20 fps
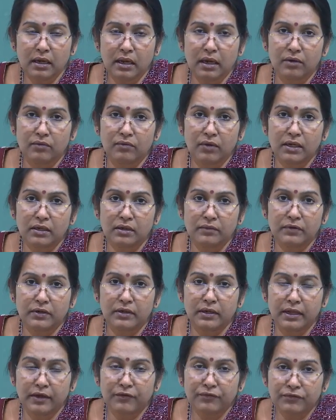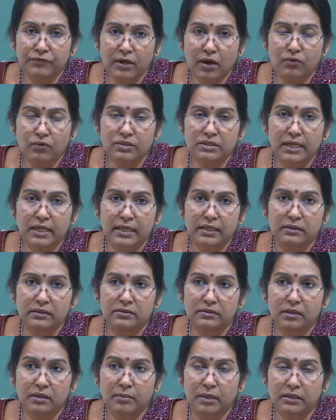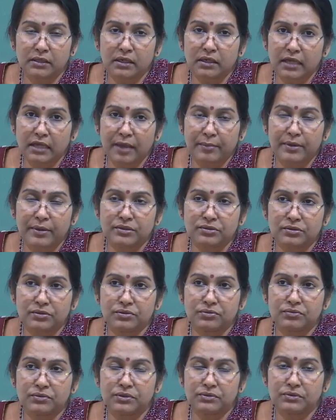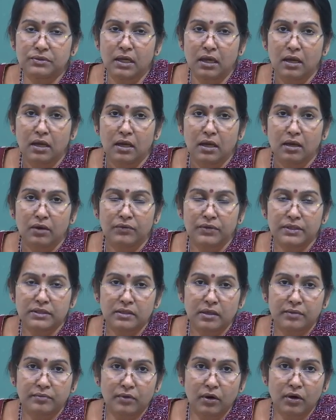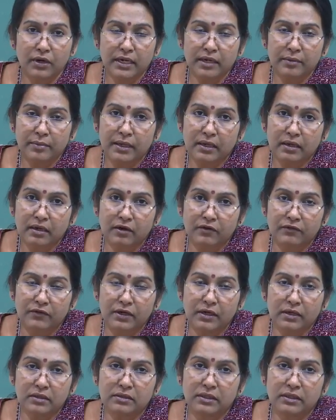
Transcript: and whatever left outs, like some other dimensions which have not yet been covered,